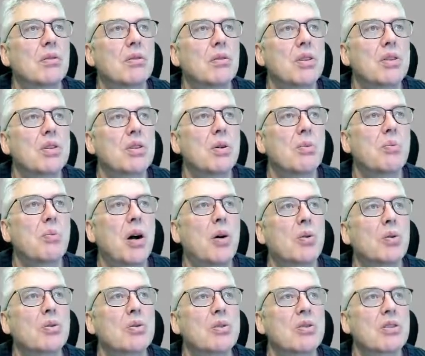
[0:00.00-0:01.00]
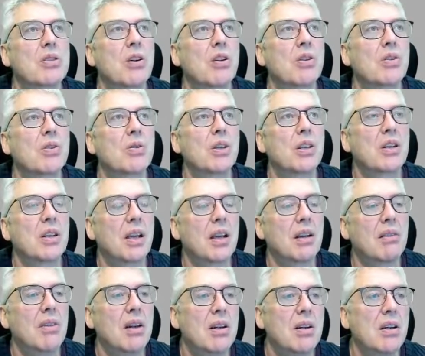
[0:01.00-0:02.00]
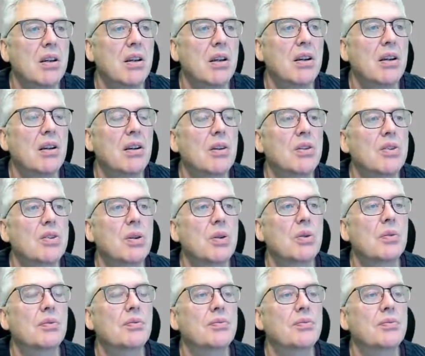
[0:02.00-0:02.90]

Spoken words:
There's no power to solenoid here, so